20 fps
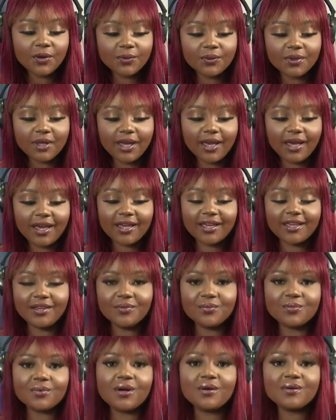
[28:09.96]

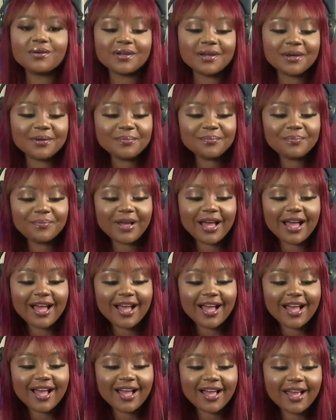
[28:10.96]
Okay, welcome
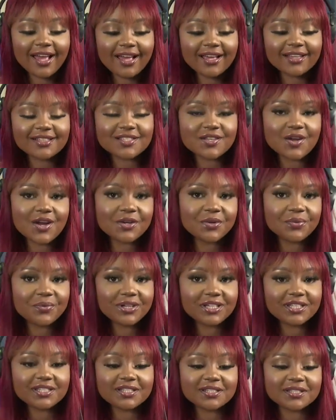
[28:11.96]
back. So are you
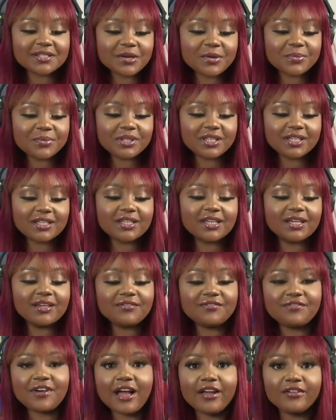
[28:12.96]
ready to tell me
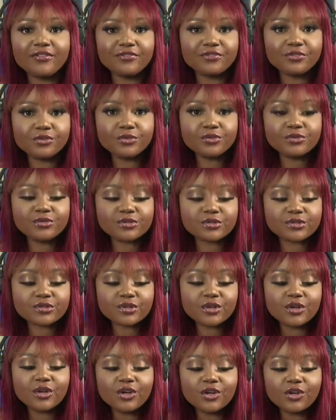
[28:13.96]
five fruits?
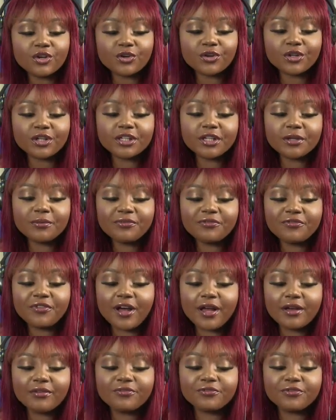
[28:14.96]
You're going to need
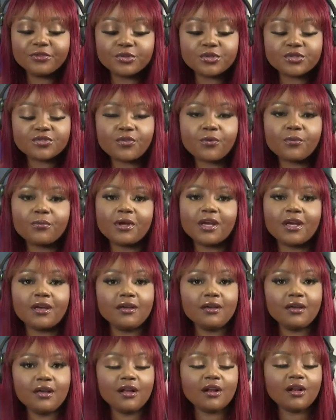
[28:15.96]
five fruits for me.
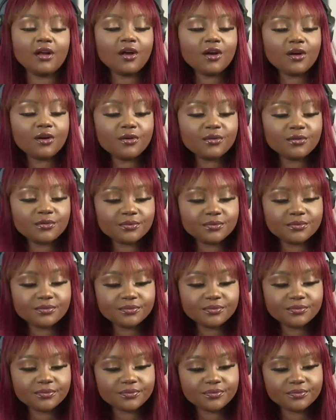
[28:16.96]
Hello?
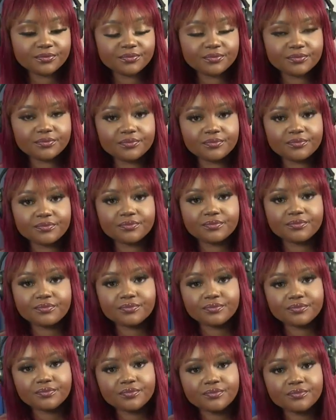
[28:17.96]

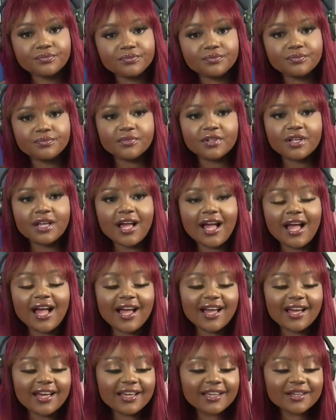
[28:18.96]
Hello.
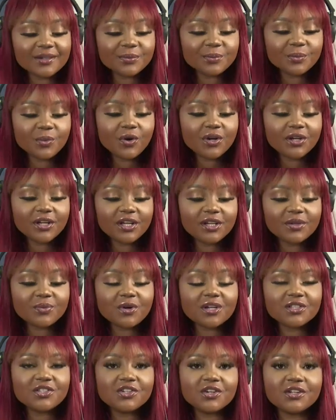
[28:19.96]
Hi, good morning.
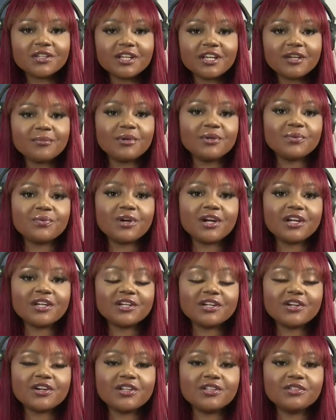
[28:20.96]
What's your name and where are
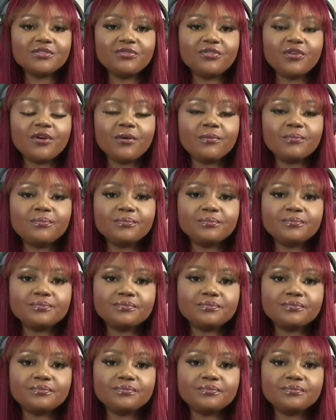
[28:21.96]
you calling from?